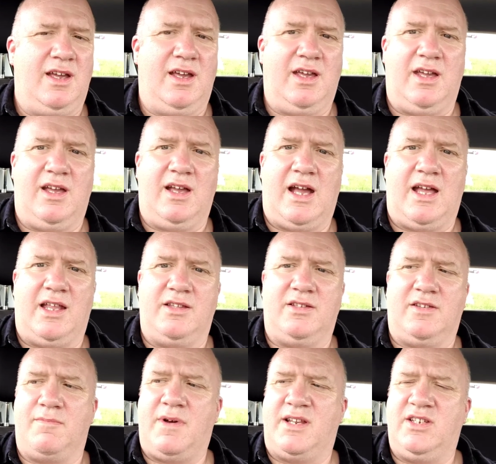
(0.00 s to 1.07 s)
uh,
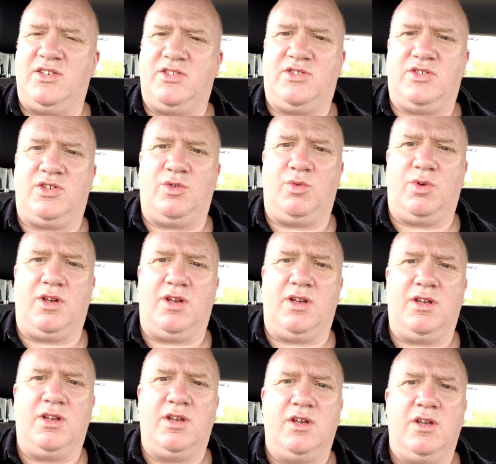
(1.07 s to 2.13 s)
and I've managed to
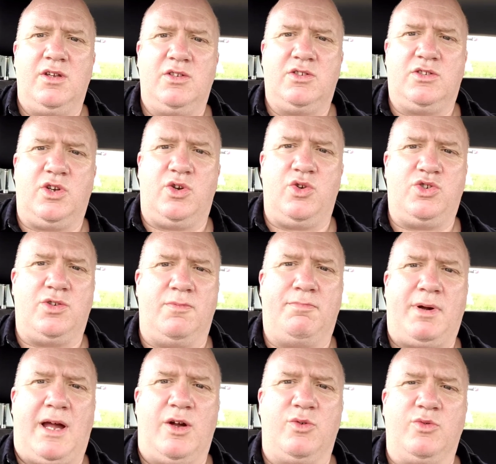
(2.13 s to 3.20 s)
uh, search and
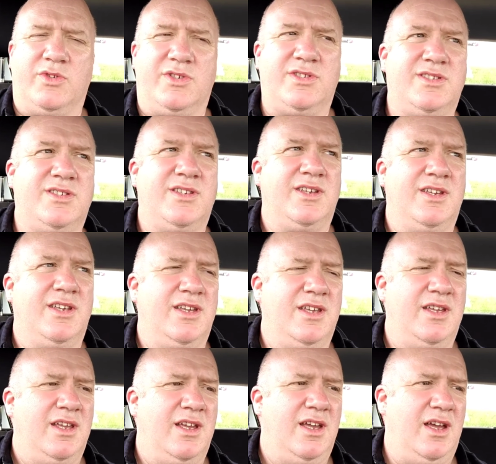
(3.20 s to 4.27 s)
pounce
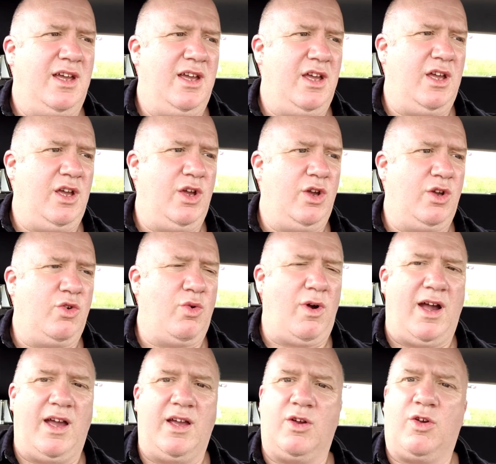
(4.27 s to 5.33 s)
uh,
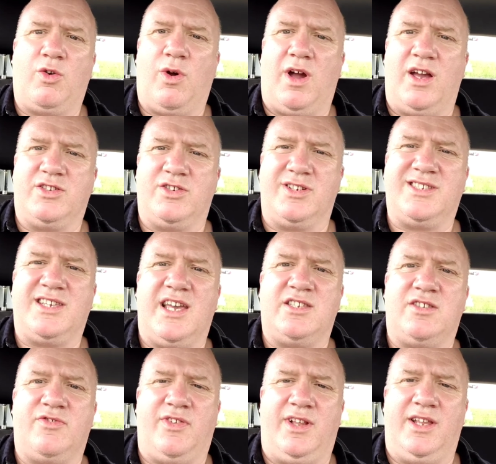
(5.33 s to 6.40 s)
quite quite
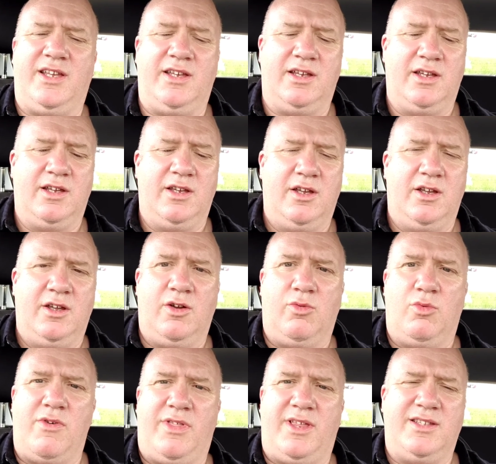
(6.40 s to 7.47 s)
successfully
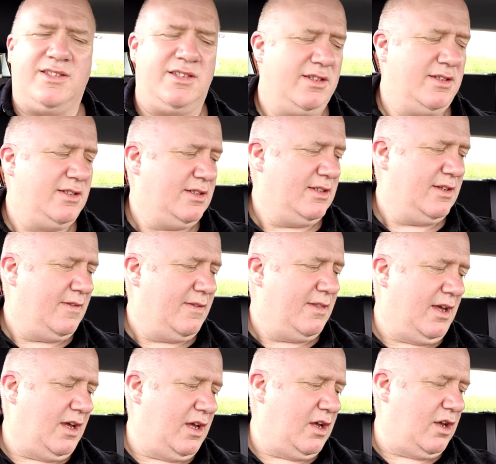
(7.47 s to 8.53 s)
with it.
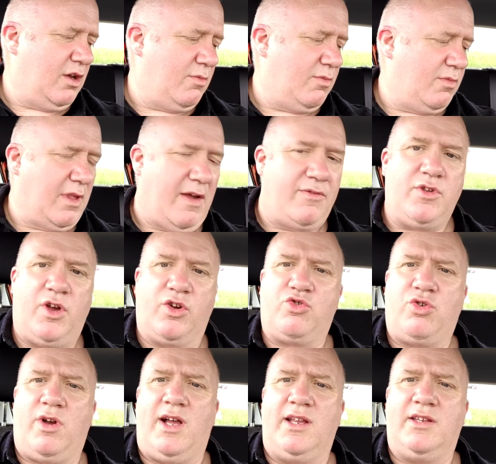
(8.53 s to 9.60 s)
Um, I've not
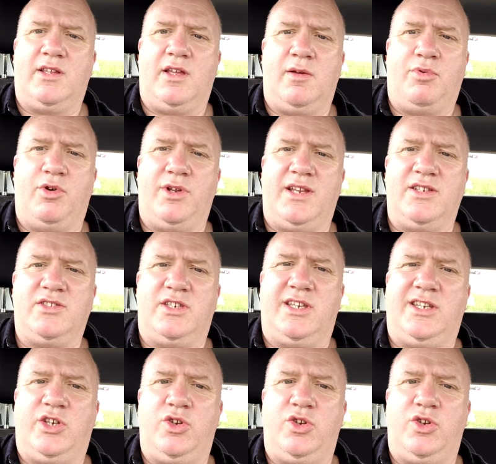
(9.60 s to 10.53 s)
tried uh, putting any C